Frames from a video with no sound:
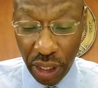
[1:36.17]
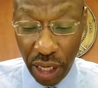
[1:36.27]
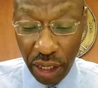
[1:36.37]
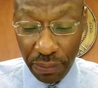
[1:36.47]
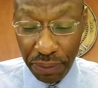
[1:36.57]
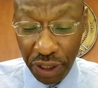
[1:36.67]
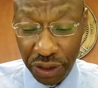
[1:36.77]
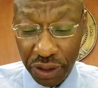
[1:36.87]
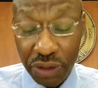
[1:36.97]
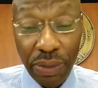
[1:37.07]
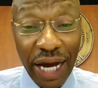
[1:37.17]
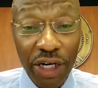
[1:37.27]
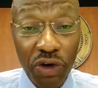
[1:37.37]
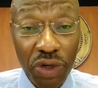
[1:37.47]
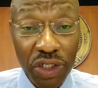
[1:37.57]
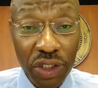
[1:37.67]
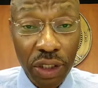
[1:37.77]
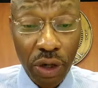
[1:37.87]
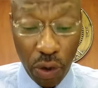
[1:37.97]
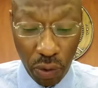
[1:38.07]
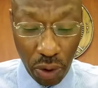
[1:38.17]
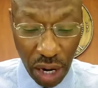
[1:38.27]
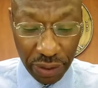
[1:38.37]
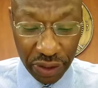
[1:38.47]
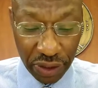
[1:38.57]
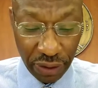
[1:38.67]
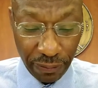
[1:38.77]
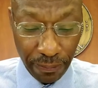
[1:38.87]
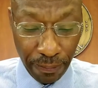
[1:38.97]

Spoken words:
and the pictures by Christian Robinson.